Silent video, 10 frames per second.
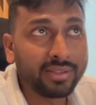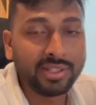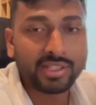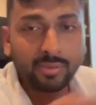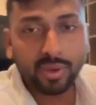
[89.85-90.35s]

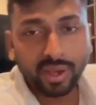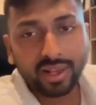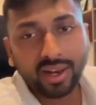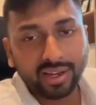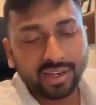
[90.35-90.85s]
this way,
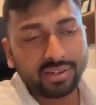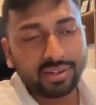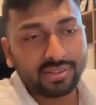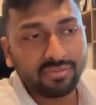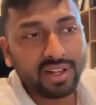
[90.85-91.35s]
like it
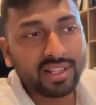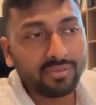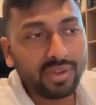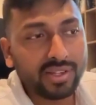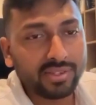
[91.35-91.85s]
feels
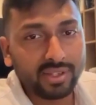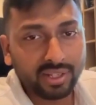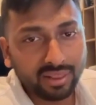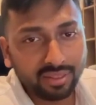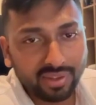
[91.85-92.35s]
very surreal,